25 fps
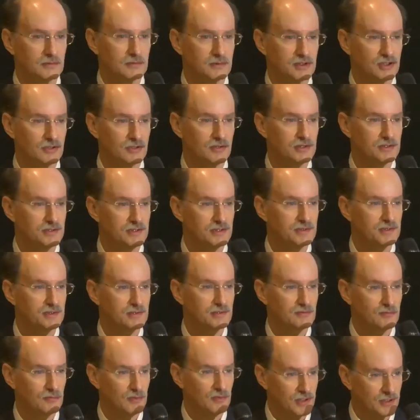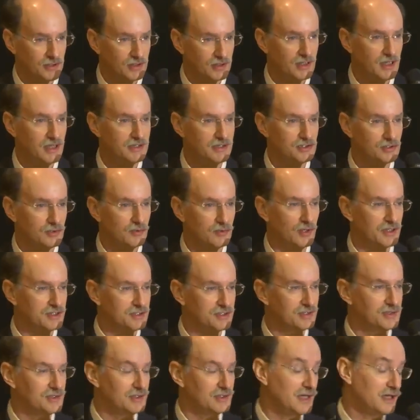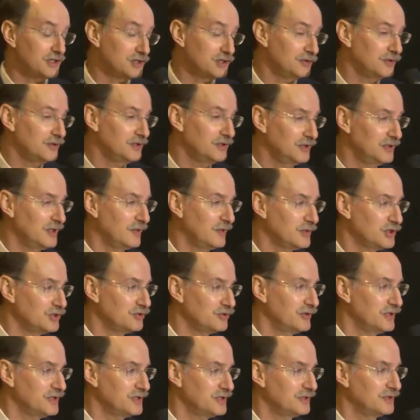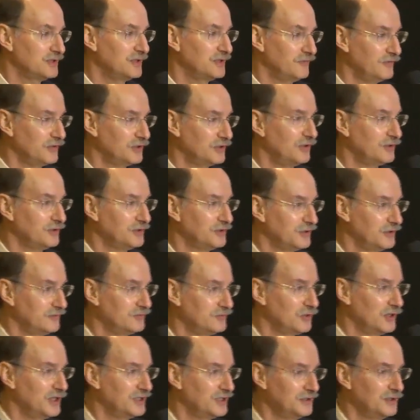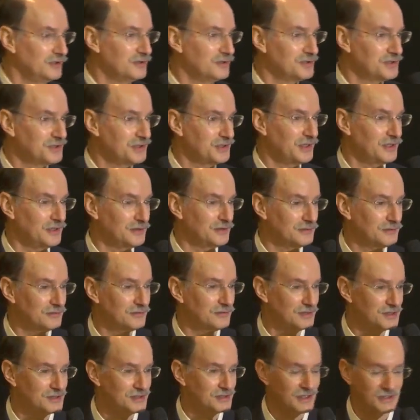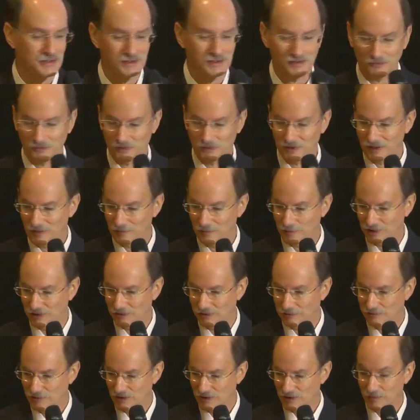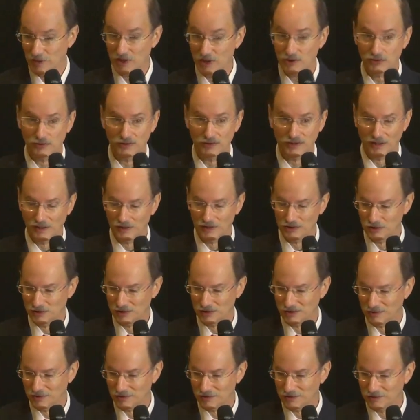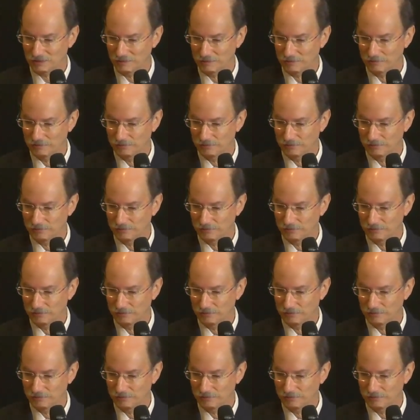So this is one of the consequences and actually demonstrates the difficulty of trying to understand these kinds of phenomena, especially consciousness.